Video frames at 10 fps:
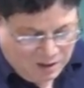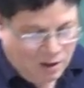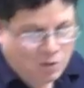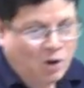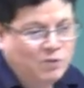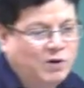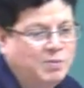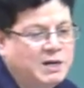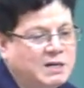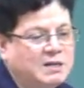Now,
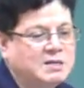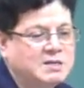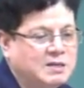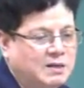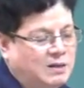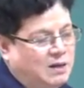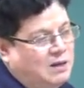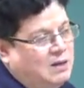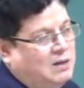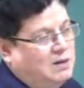conformations
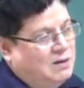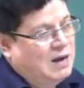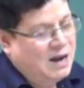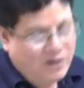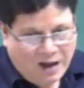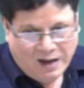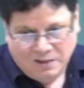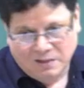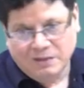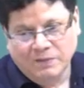
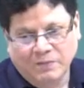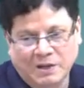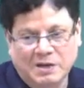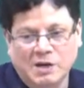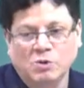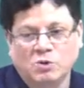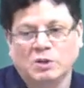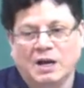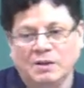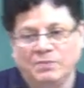arise due to
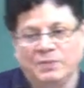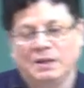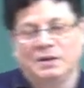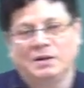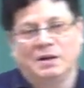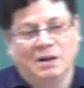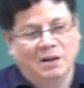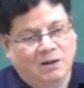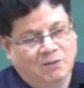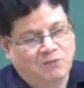the
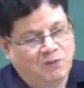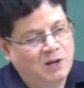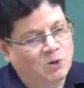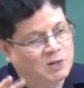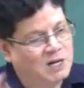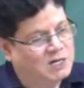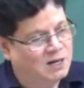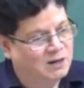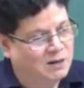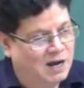free
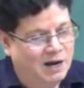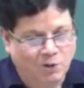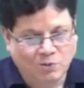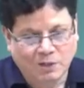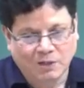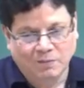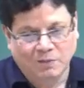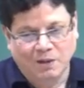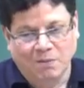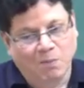rotation around
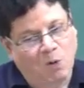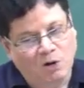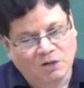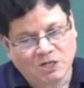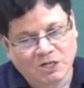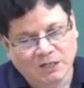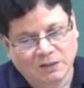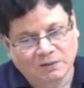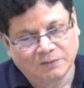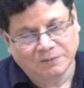bonds.
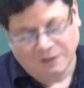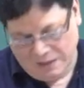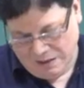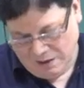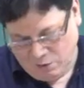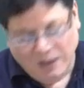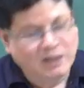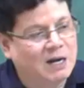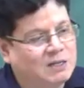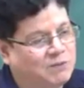When
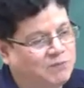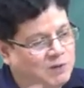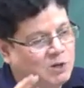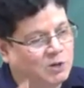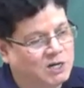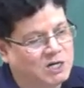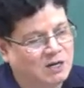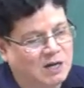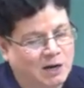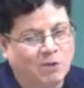there is a free
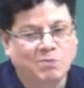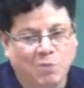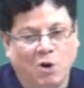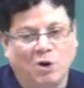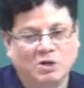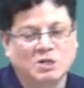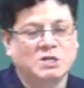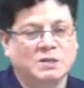rotation around bonds,